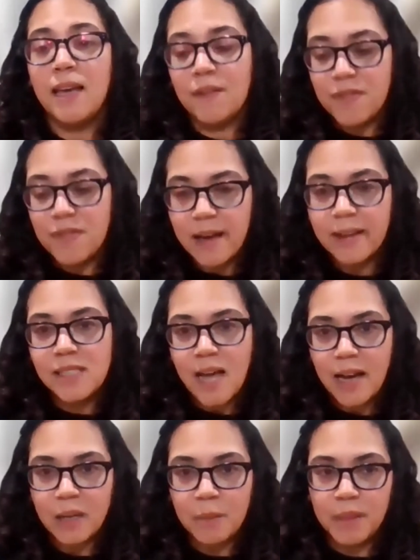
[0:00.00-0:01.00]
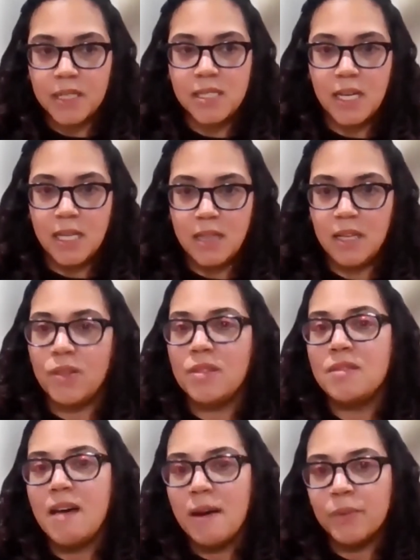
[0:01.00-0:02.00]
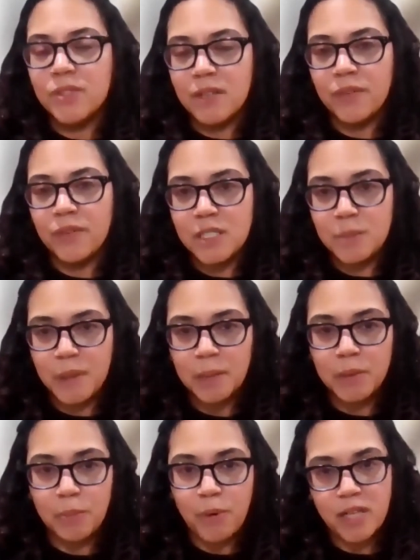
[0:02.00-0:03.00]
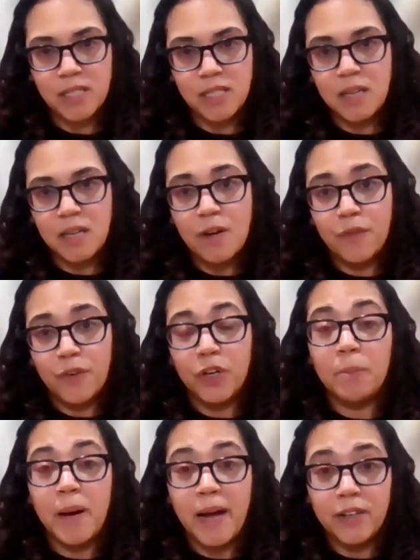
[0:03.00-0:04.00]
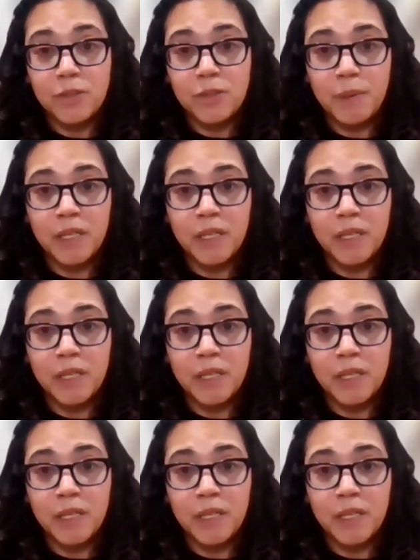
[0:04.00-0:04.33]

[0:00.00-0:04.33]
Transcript: if that document is in there, that will definitely speed up the process for your buyers.